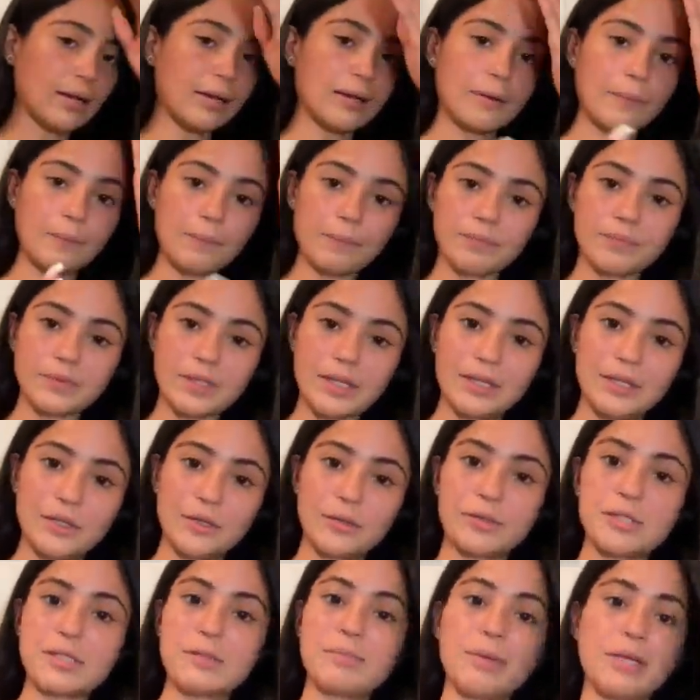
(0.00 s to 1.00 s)
like
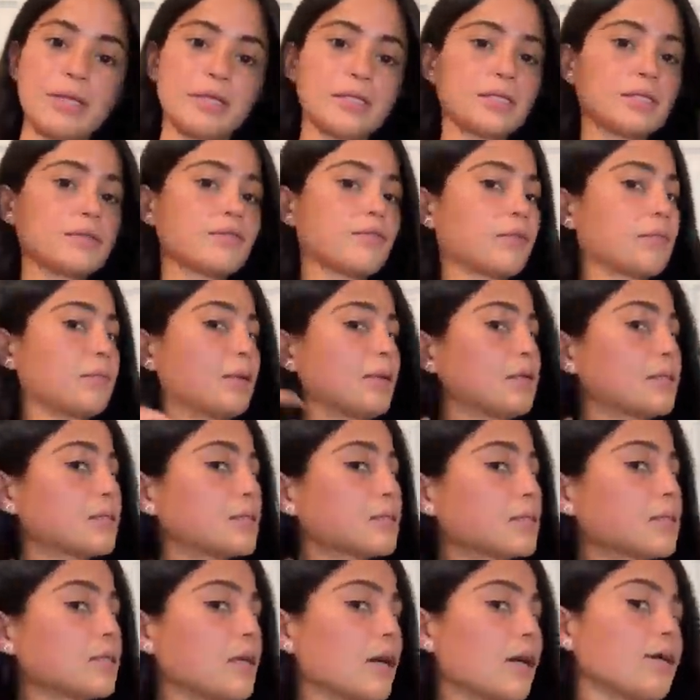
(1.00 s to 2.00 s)
little spaces for my
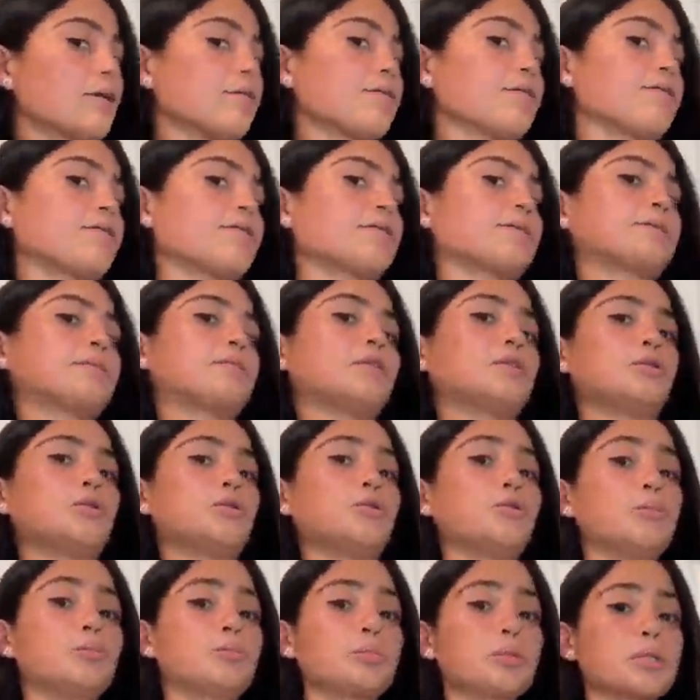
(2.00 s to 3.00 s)
stuff.
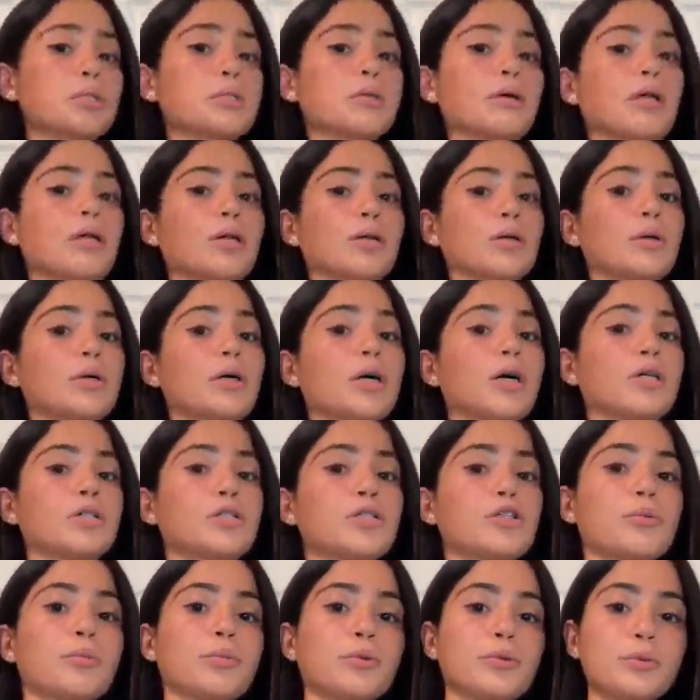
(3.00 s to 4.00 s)
Oops, a little
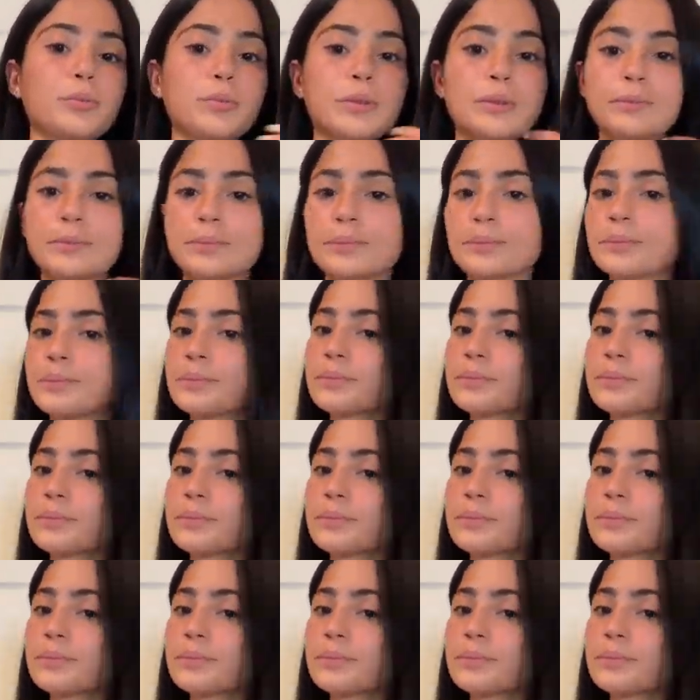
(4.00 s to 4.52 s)
under boob.